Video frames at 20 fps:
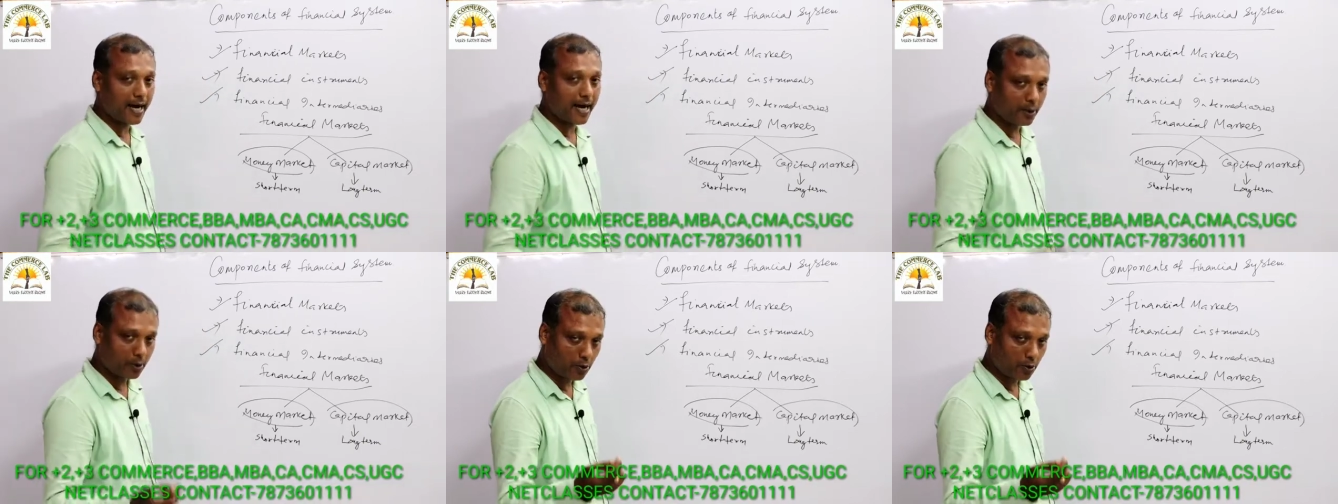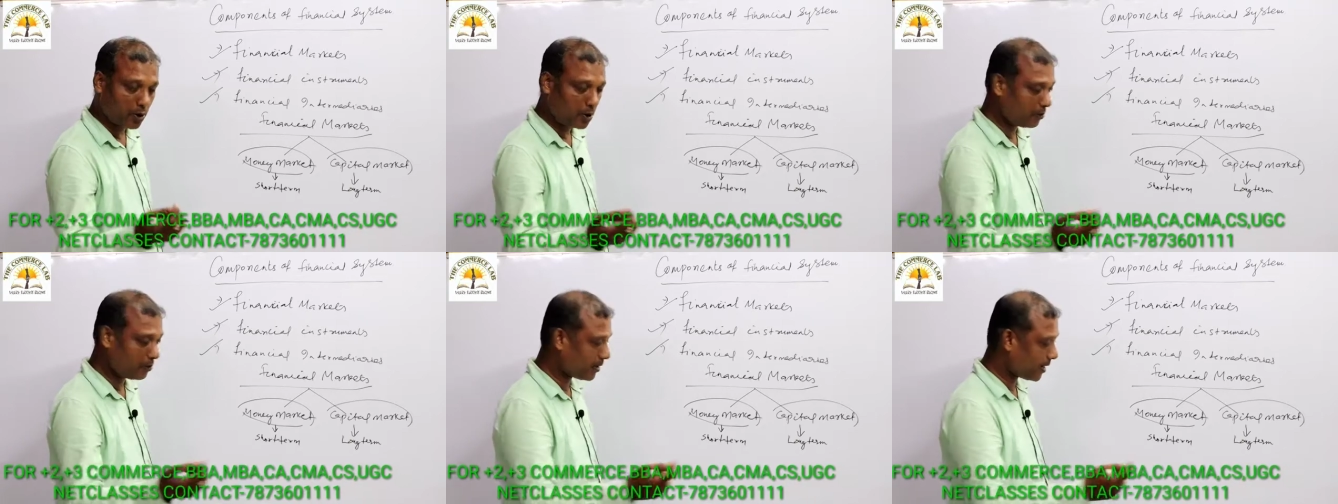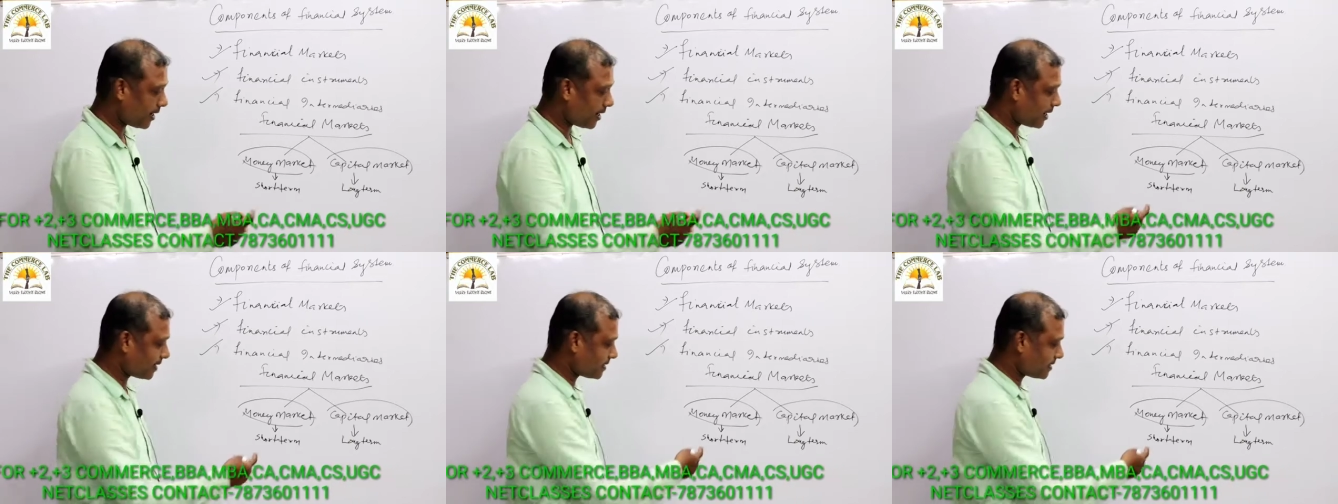I told you
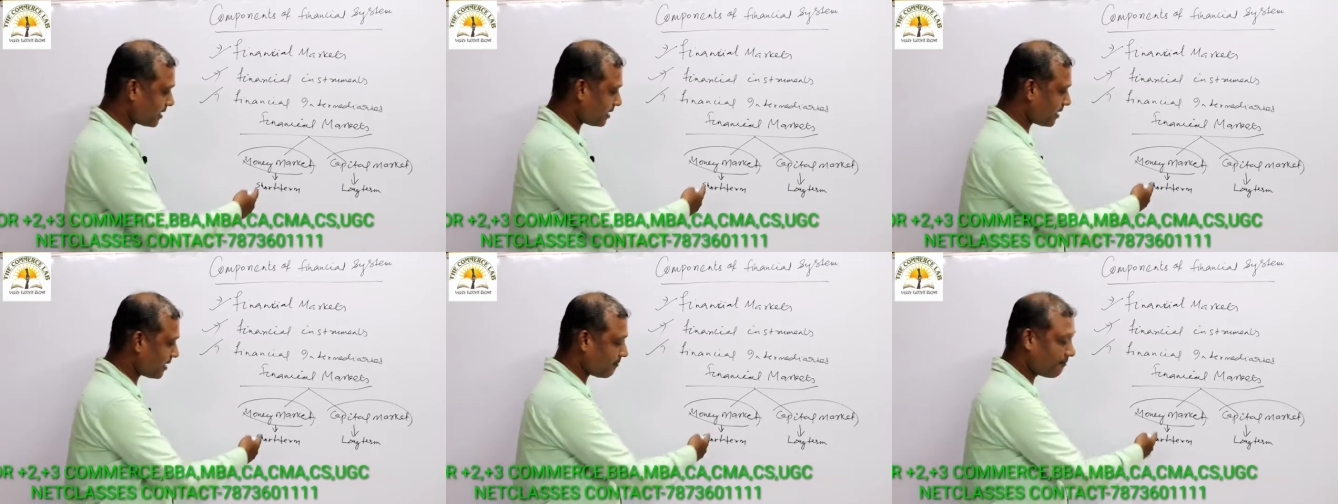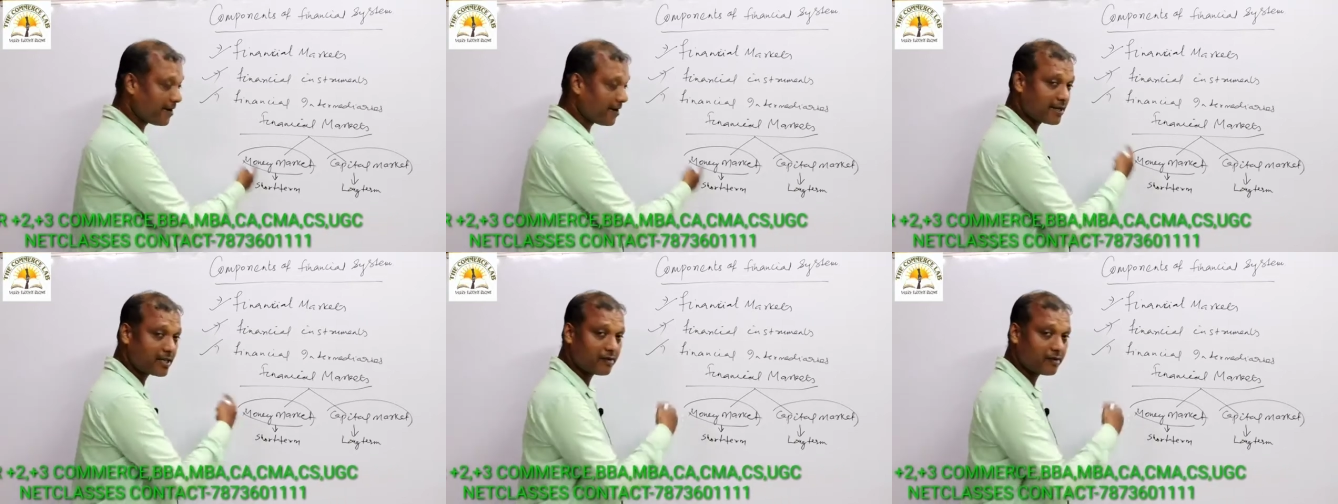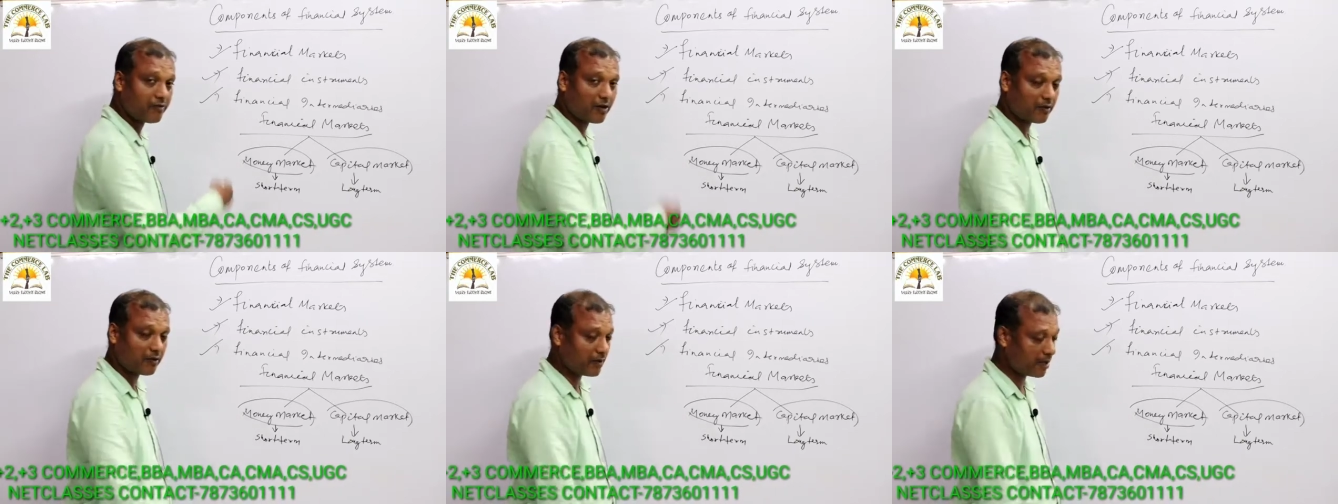the exact
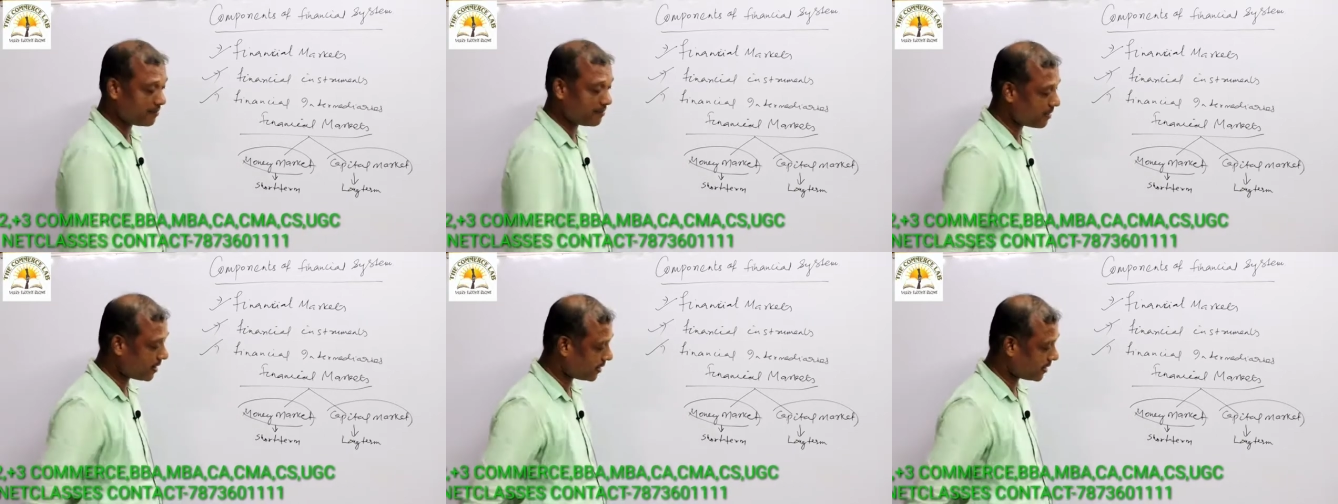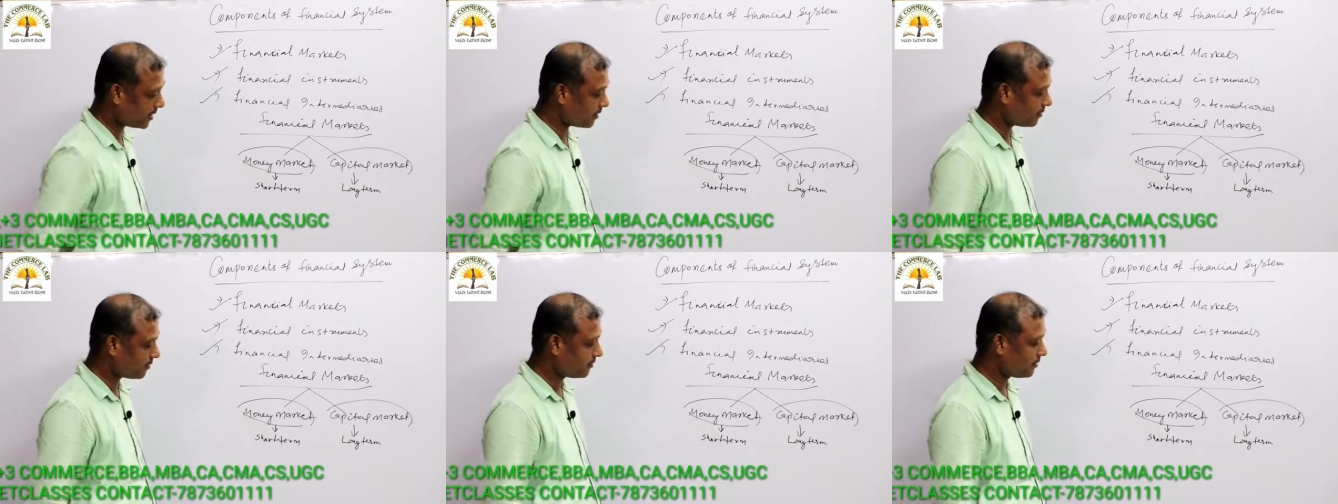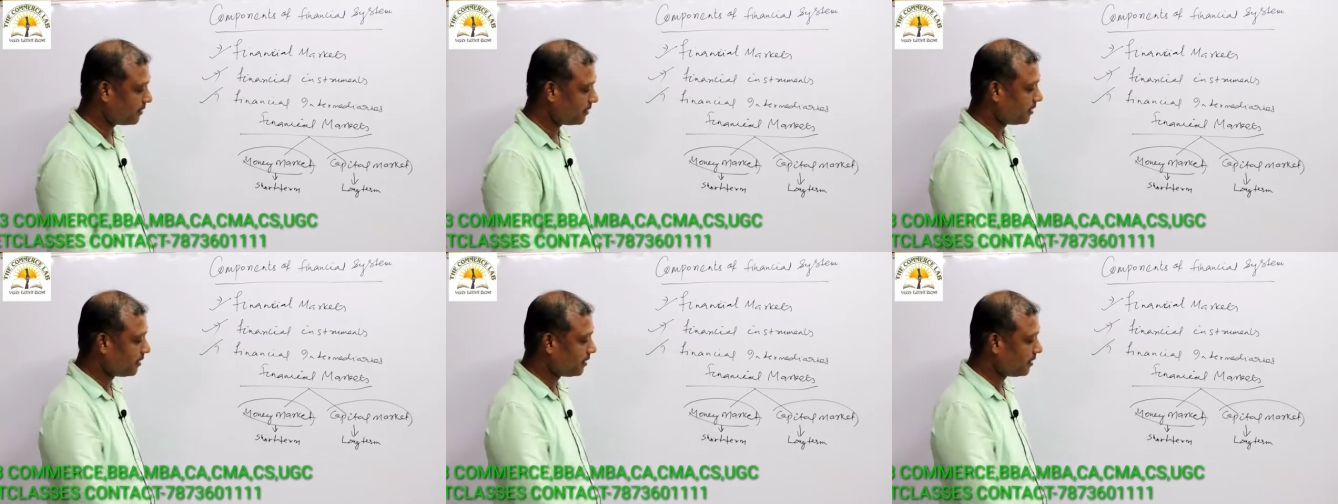definition for money market,